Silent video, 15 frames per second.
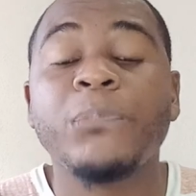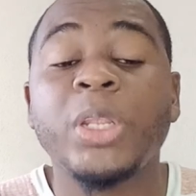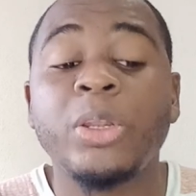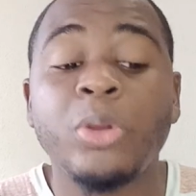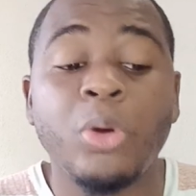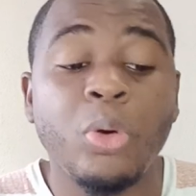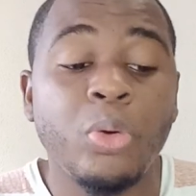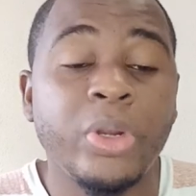
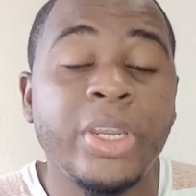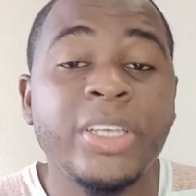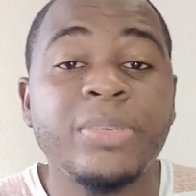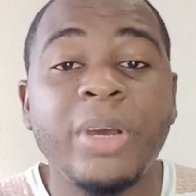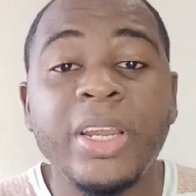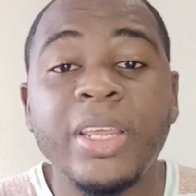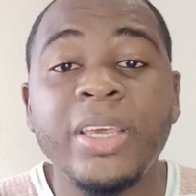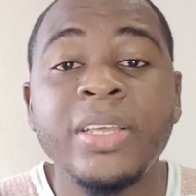Now,
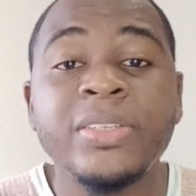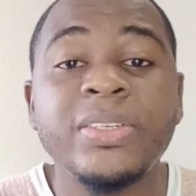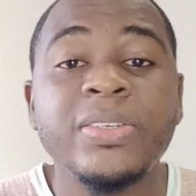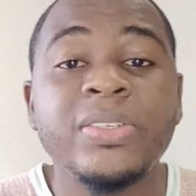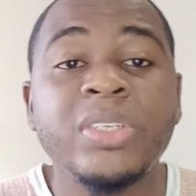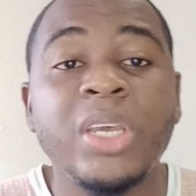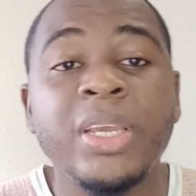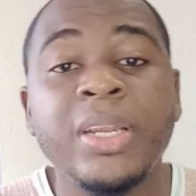Desmond Haynes
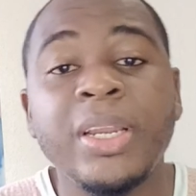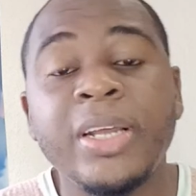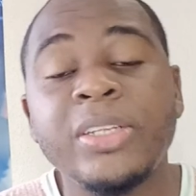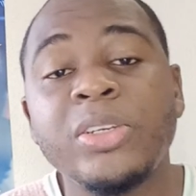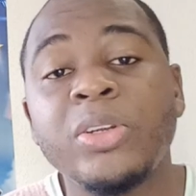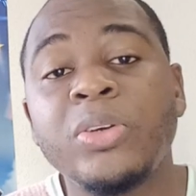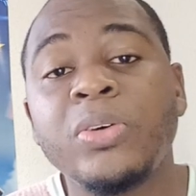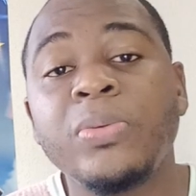is saying that,
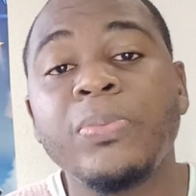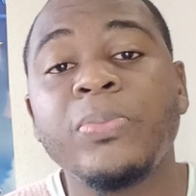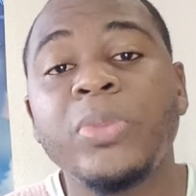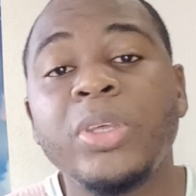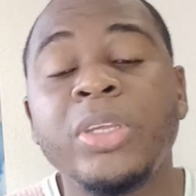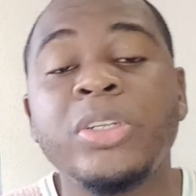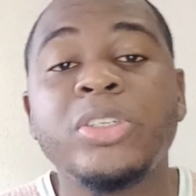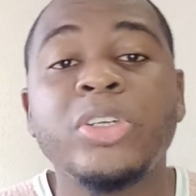you know,
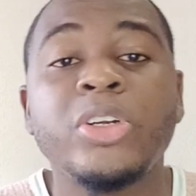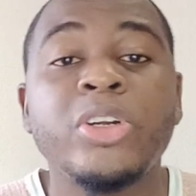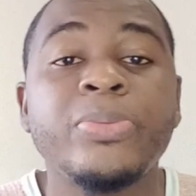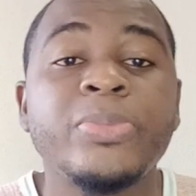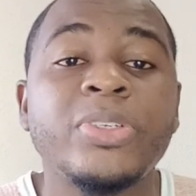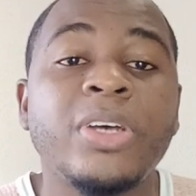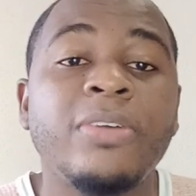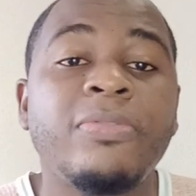in
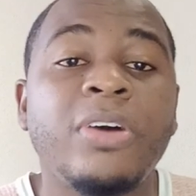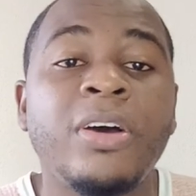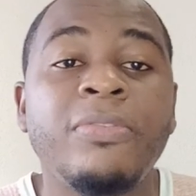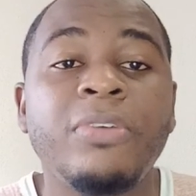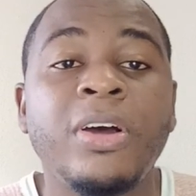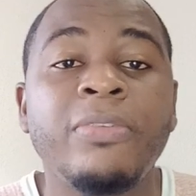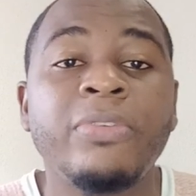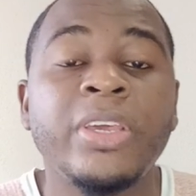terms
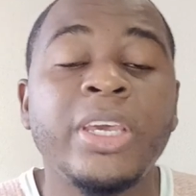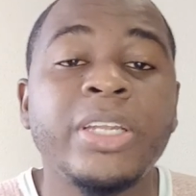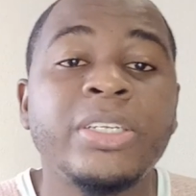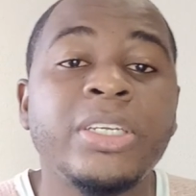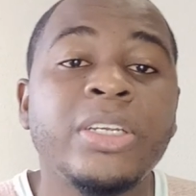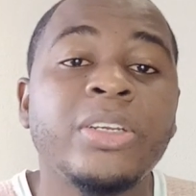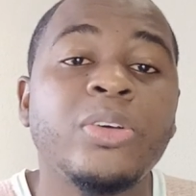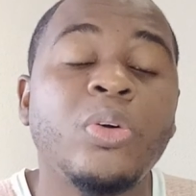of
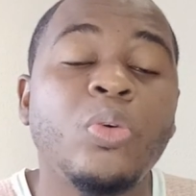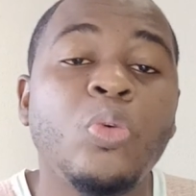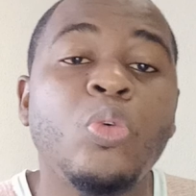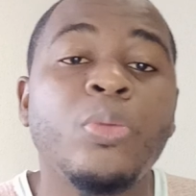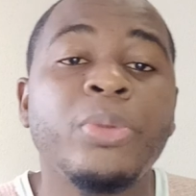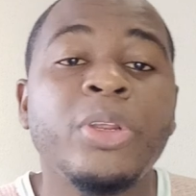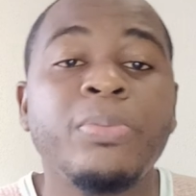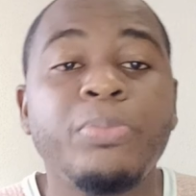getting the
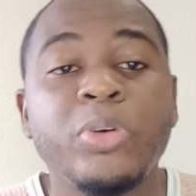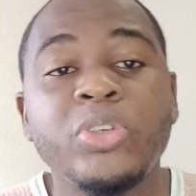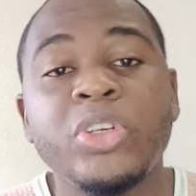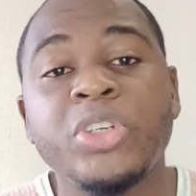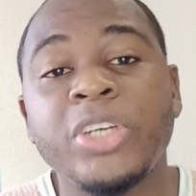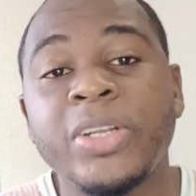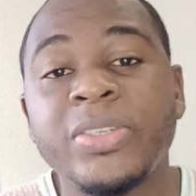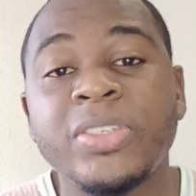opening
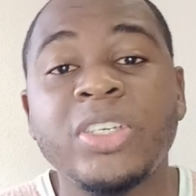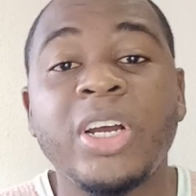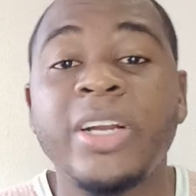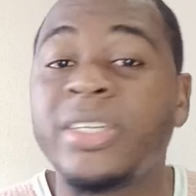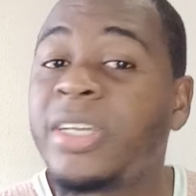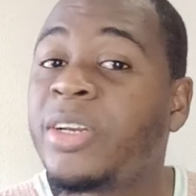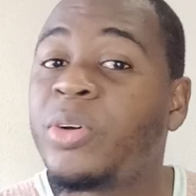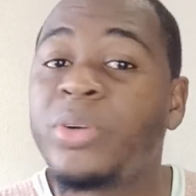position
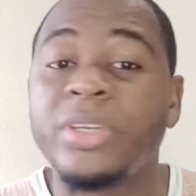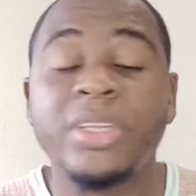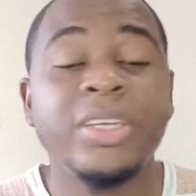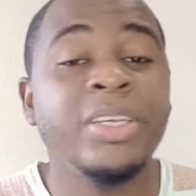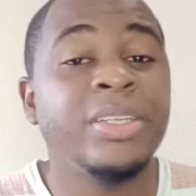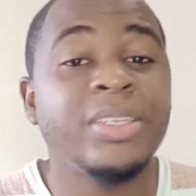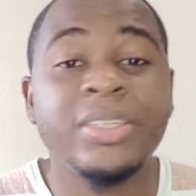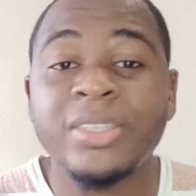sorted out,
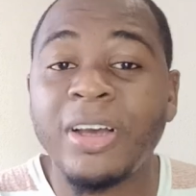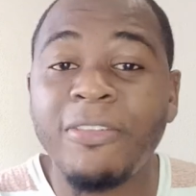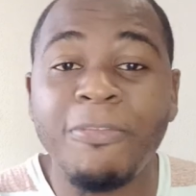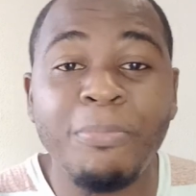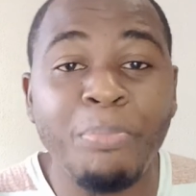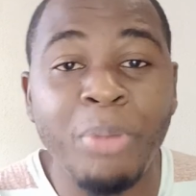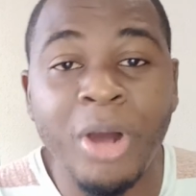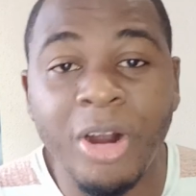it is of
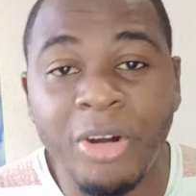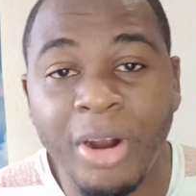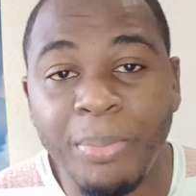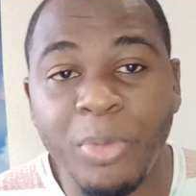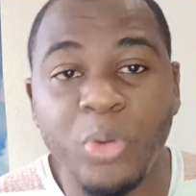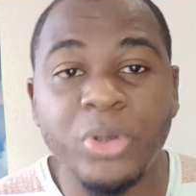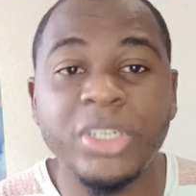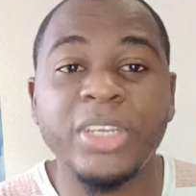
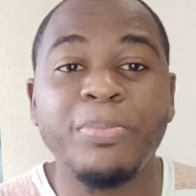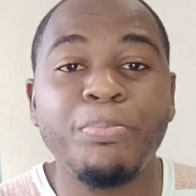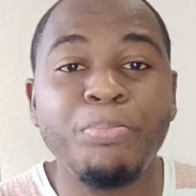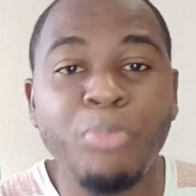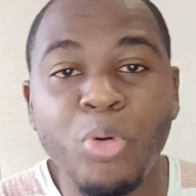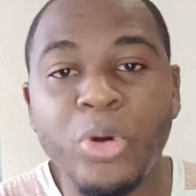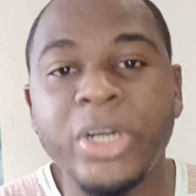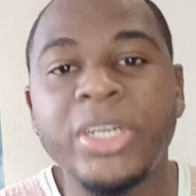paramount
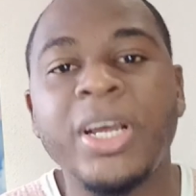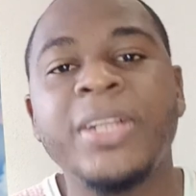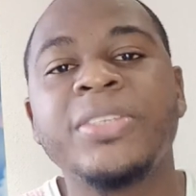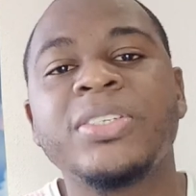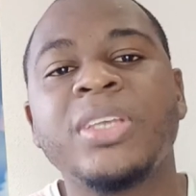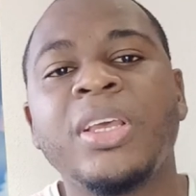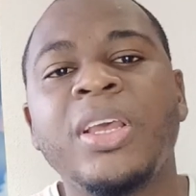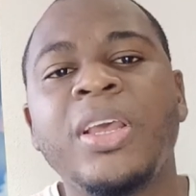
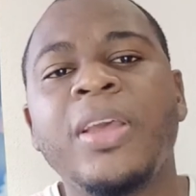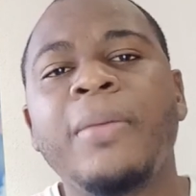importance.